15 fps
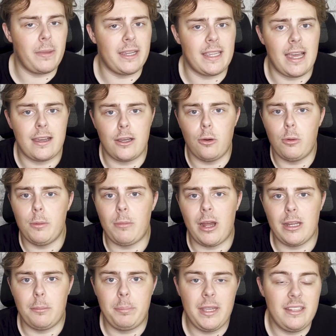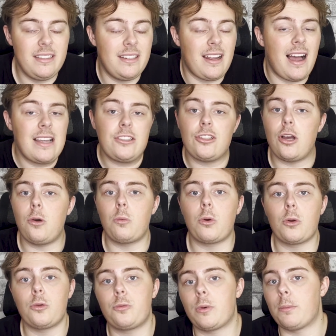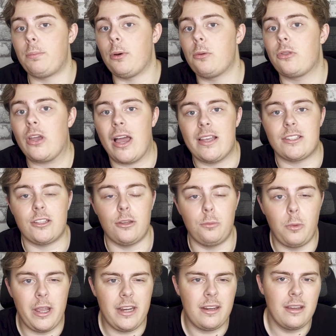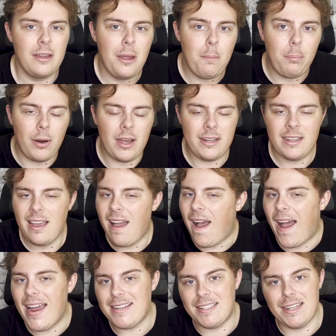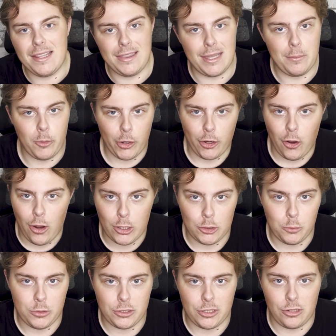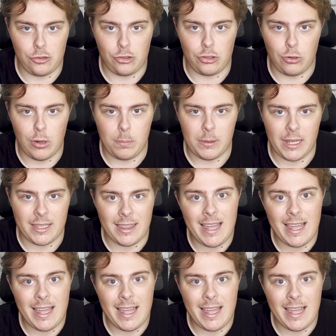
the get-go in my opinion. I saw a world where both guys could win, but I didn't think Moicano was going to show up like